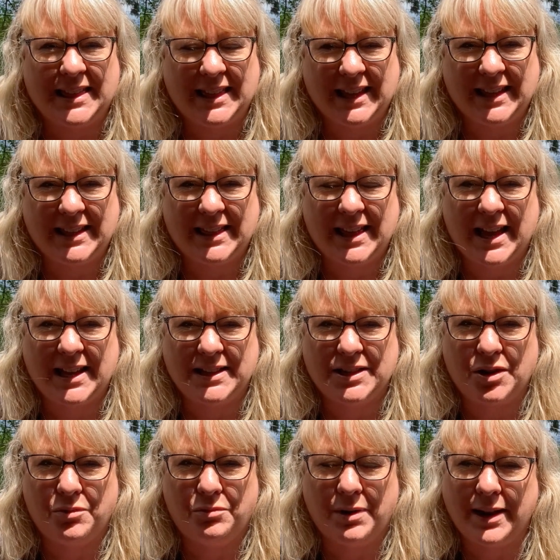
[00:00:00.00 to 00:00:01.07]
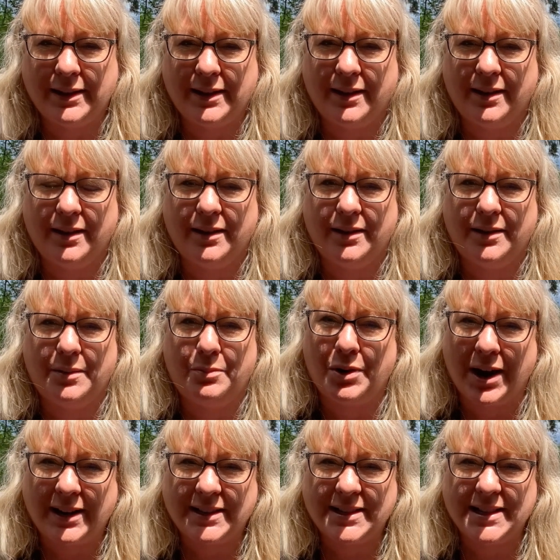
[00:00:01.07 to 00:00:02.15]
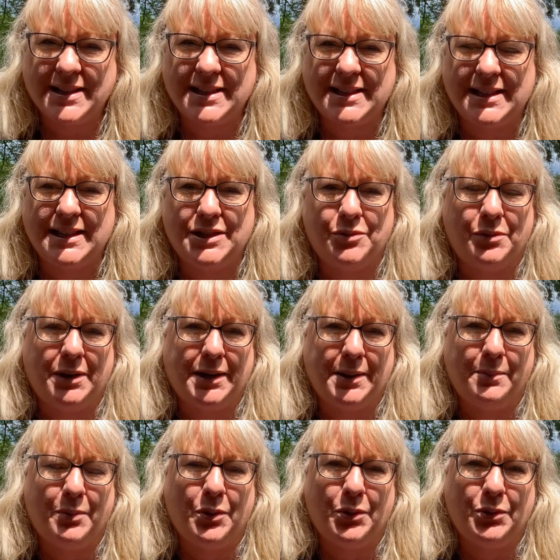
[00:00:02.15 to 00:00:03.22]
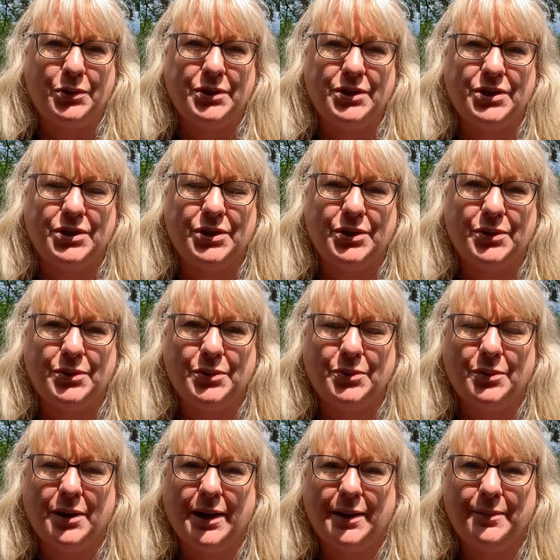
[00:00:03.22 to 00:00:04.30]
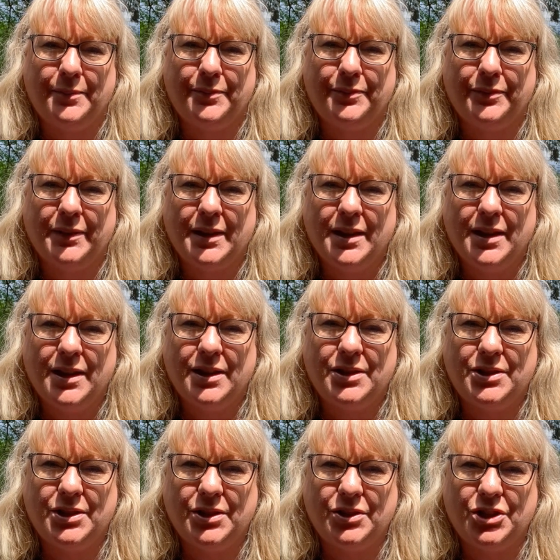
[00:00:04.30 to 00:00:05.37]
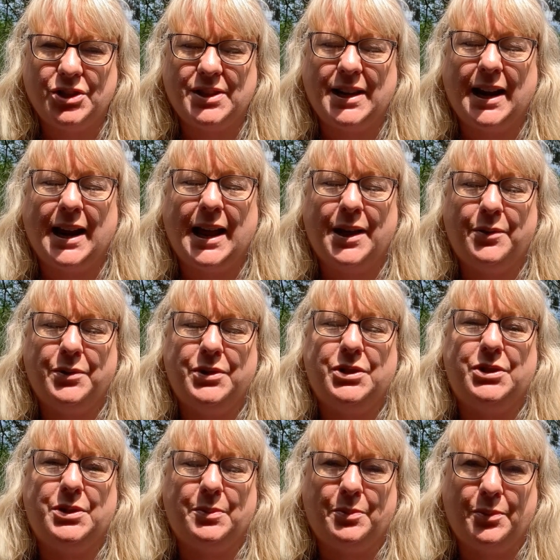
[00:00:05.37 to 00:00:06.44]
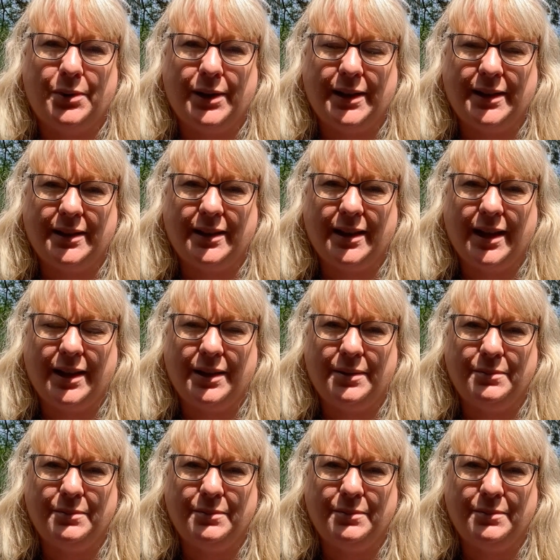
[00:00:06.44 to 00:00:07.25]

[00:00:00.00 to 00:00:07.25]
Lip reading: think that regular practice is really important to just allow us to bring